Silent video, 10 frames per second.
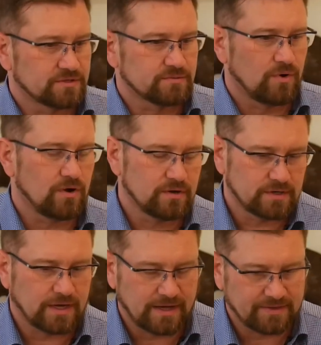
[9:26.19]
small,
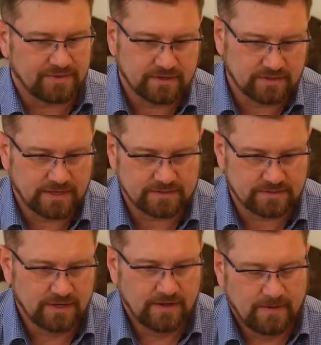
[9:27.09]
and I think
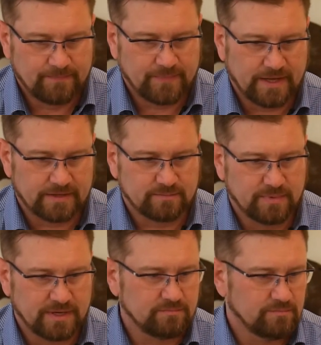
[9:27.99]
that
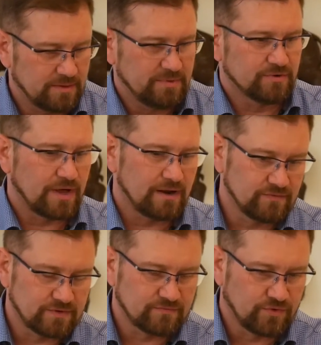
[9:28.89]
may be
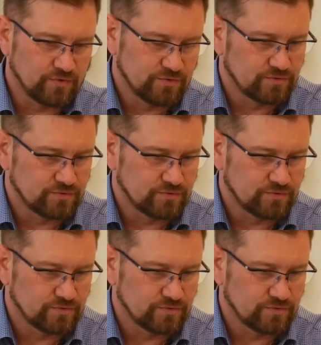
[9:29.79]
relevant for you